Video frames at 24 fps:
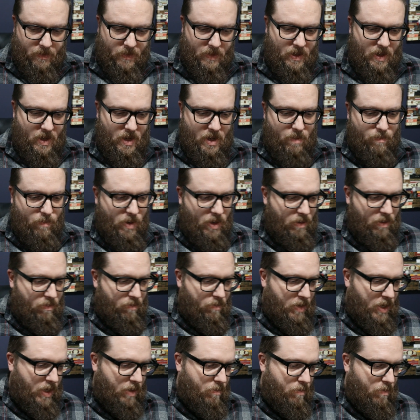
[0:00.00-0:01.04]

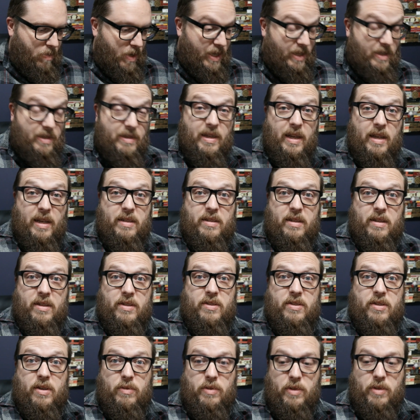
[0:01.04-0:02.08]
My desk is
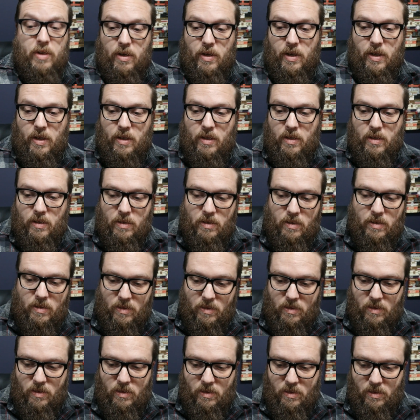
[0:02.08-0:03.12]
so dirty.
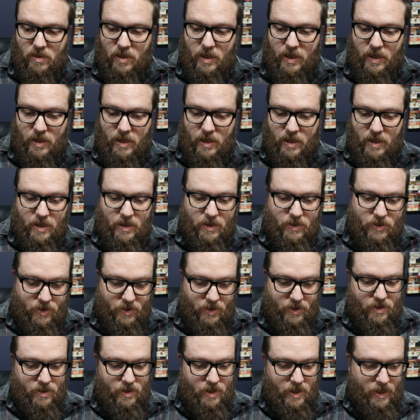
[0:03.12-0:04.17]
Like, it is
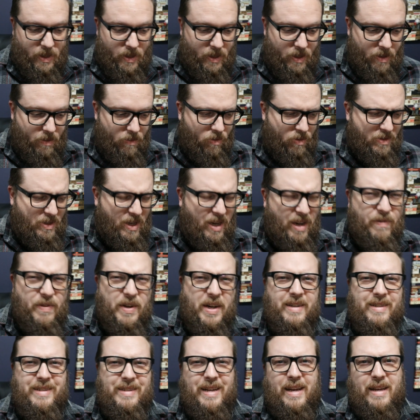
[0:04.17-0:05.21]
just like, or it's not even
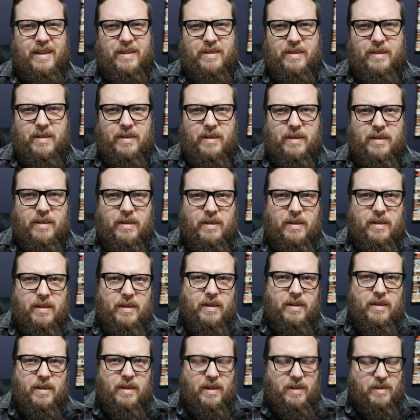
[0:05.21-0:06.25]
a desk.
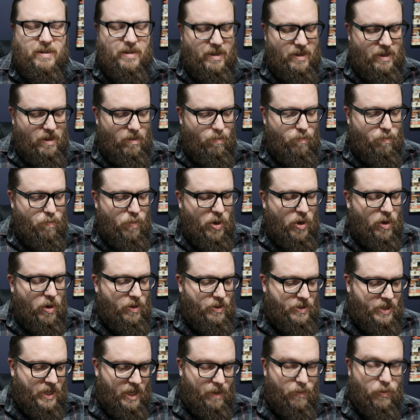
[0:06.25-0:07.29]
It's like a bar
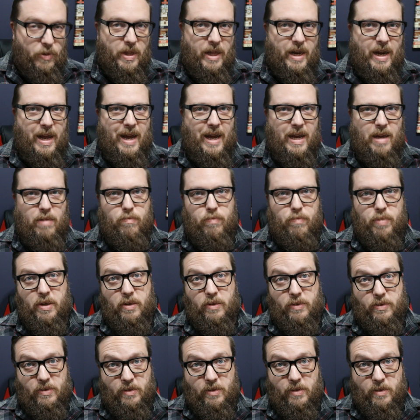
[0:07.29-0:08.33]
table that I
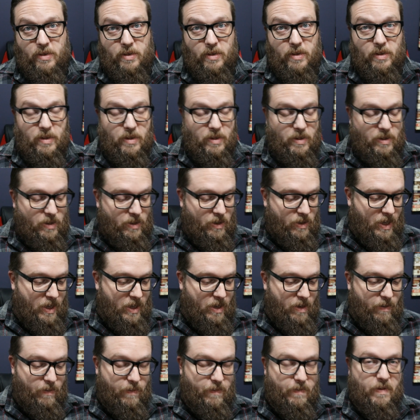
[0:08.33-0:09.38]
built
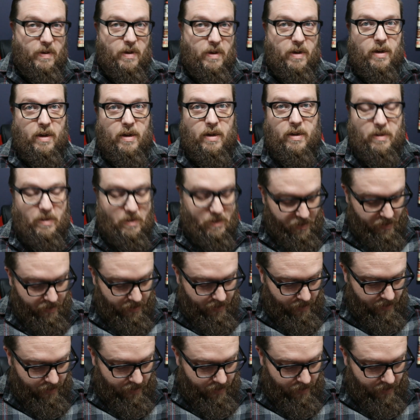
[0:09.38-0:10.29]
out of